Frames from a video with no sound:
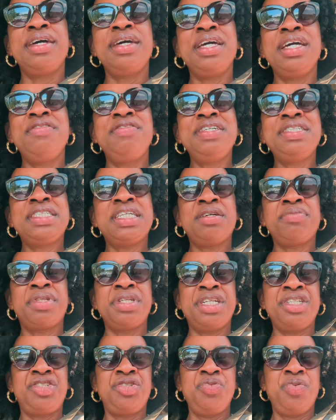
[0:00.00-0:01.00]
if it's
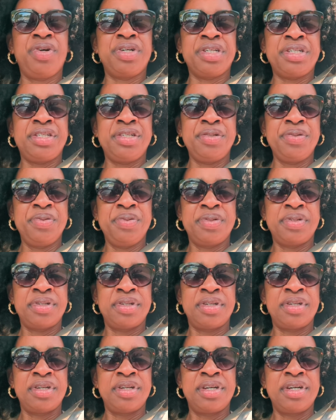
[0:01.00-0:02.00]
something that you want to do,
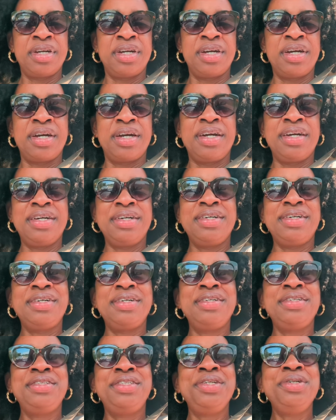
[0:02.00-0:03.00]

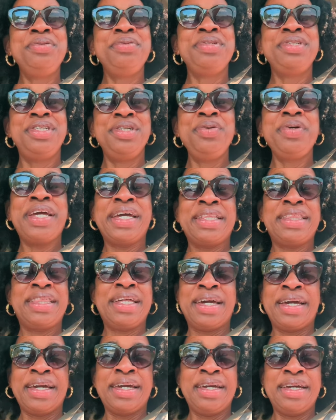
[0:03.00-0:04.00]
do do that
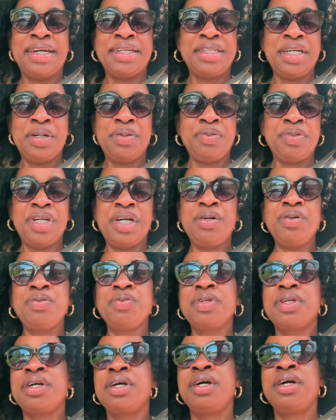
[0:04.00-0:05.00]
thing. Don't
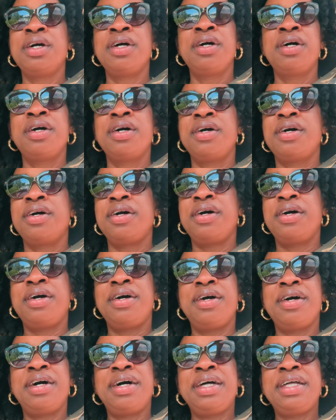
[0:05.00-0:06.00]
don't
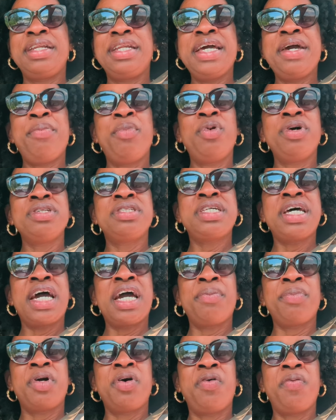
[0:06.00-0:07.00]
let more
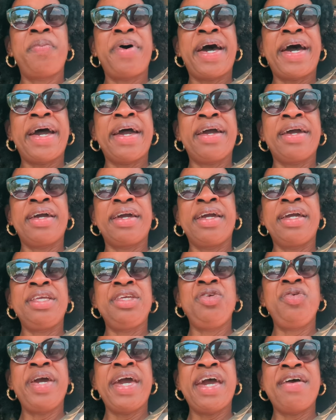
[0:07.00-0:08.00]
time go by
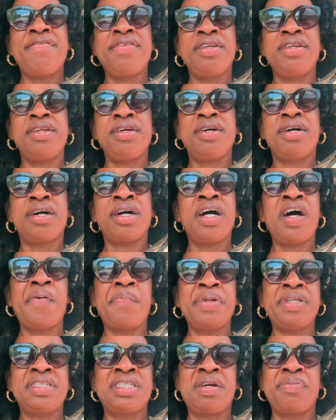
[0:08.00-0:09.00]
and you haven't
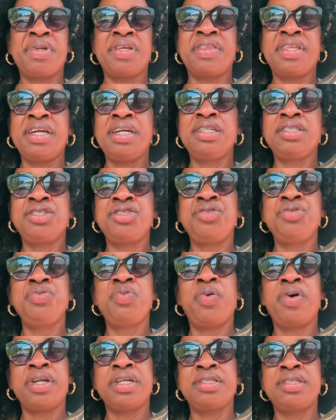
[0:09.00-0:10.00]
accomplished some of the things that you
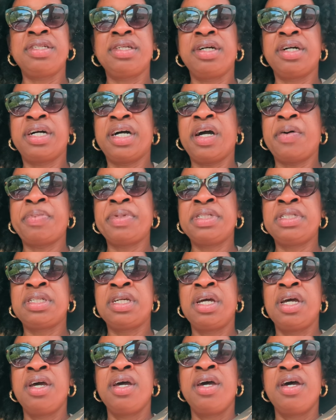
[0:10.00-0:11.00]
wanted to accomplish.
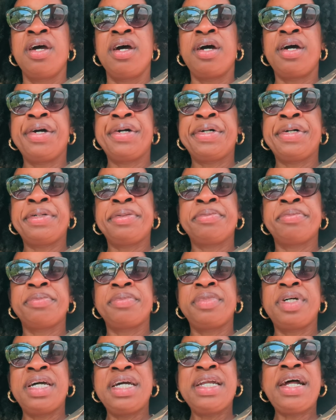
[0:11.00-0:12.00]
Um,
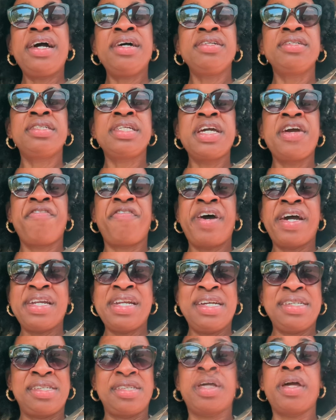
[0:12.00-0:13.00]
and I understand
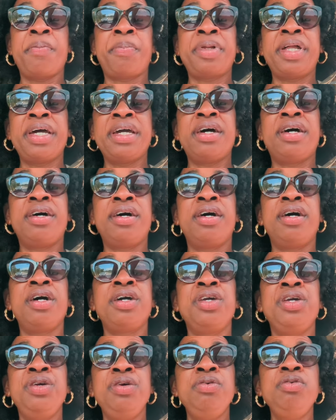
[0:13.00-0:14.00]
finances can play a, a
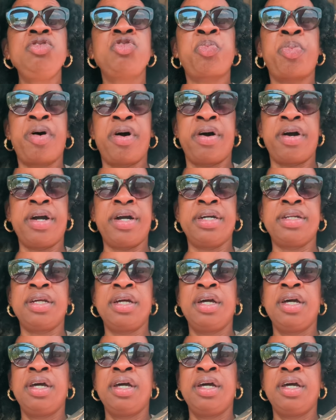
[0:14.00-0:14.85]
huge part